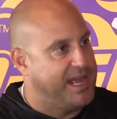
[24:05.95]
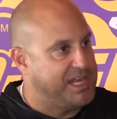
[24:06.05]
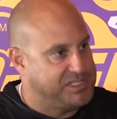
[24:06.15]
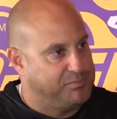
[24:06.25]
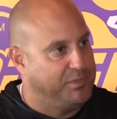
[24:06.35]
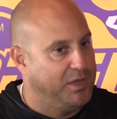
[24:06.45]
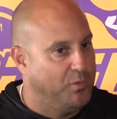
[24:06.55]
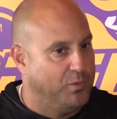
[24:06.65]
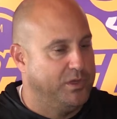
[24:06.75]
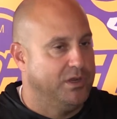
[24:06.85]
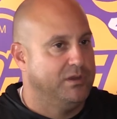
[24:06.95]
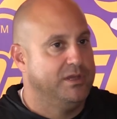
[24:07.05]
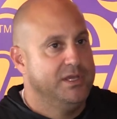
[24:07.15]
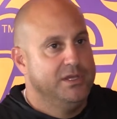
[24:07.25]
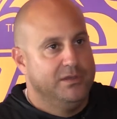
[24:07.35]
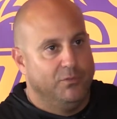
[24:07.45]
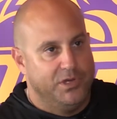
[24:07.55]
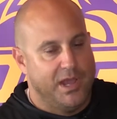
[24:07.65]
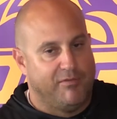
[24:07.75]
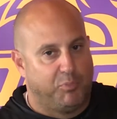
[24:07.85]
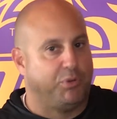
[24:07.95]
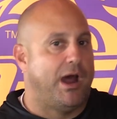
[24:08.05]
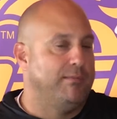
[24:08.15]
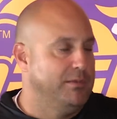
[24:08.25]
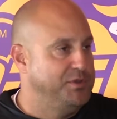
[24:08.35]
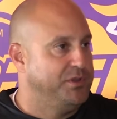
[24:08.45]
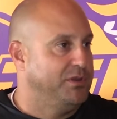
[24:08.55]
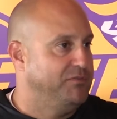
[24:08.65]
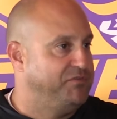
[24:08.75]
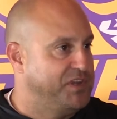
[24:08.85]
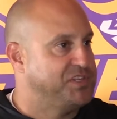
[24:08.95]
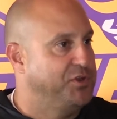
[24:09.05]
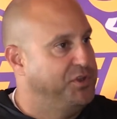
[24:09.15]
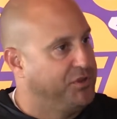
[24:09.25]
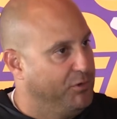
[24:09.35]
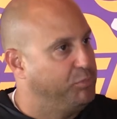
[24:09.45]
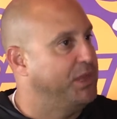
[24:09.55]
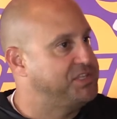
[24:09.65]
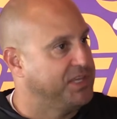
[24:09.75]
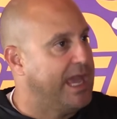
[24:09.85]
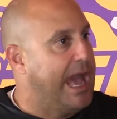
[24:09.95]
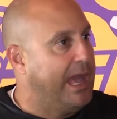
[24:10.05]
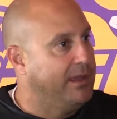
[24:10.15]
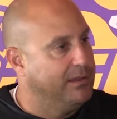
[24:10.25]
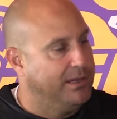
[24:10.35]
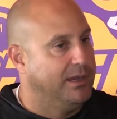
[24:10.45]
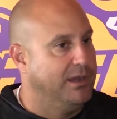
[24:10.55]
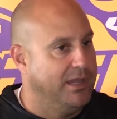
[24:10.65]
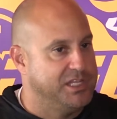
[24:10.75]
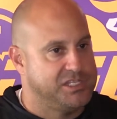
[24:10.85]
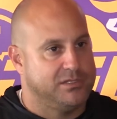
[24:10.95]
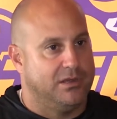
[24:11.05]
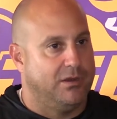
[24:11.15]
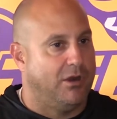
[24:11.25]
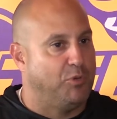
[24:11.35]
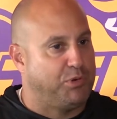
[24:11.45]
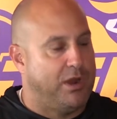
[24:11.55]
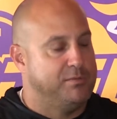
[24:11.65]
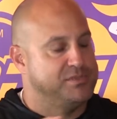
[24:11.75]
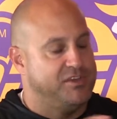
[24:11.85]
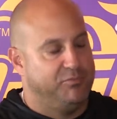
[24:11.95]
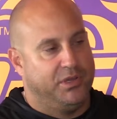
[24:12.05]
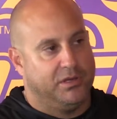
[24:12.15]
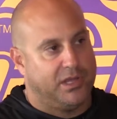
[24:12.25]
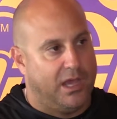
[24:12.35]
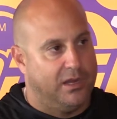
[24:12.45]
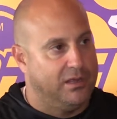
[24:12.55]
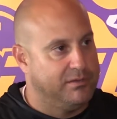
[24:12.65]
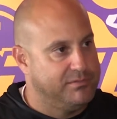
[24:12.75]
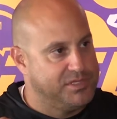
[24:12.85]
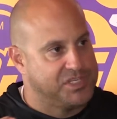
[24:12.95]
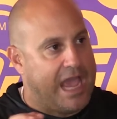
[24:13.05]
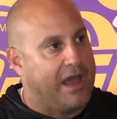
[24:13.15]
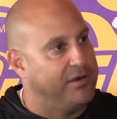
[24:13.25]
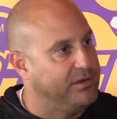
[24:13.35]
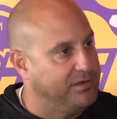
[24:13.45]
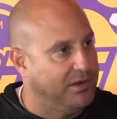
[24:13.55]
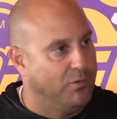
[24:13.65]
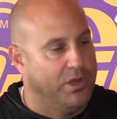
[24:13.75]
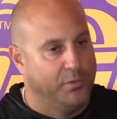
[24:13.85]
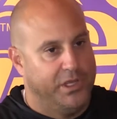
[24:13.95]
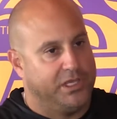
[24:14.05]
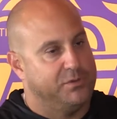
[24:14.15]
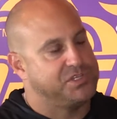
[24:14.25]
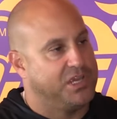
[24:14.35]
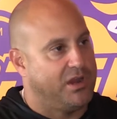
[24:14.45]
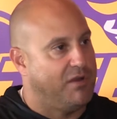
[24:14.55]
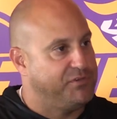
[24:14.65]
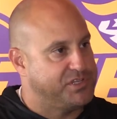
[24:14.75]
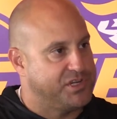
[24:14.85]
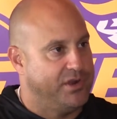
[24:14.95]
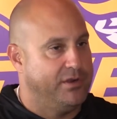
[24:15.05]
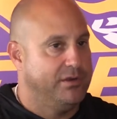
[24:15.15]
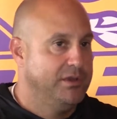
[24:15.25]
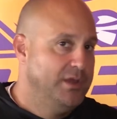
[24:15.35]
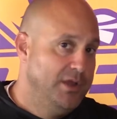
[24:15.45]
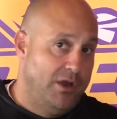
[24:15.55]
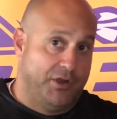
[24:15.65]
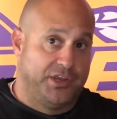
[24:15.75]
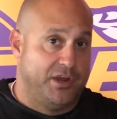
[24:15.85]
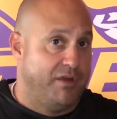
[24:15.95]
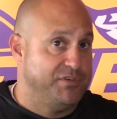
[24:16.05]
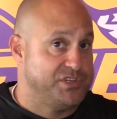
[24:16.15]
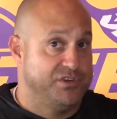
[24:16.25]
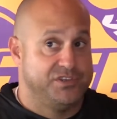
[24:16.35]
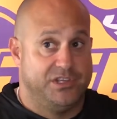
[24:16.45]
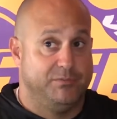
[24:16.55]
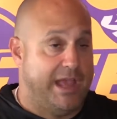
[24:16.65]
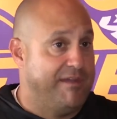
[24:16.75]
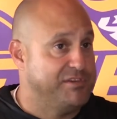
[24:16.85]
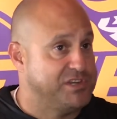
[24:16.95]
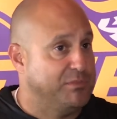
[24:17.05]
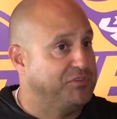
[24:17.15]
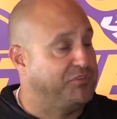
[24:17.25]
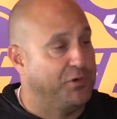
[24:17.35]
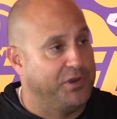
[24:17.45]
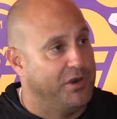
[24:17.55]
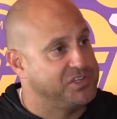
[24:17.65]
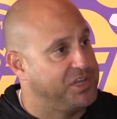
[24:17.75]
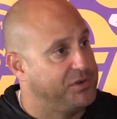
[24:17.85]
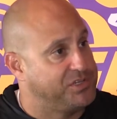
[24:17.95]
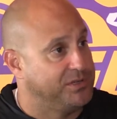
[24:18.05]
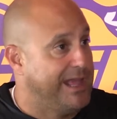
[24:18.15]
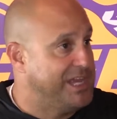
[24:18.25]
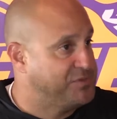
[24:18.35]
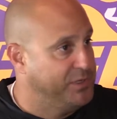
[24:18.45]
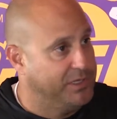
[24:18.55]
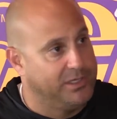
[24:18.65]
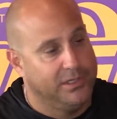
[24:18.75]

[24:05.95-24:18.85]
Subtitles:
It hasn't been when you have a problem, you can fix it or you can replace the guy. Our problems have been kind of scattered. One week it was kickoff return. Our kickoff return team averaged almost 40 yards of kick return last week.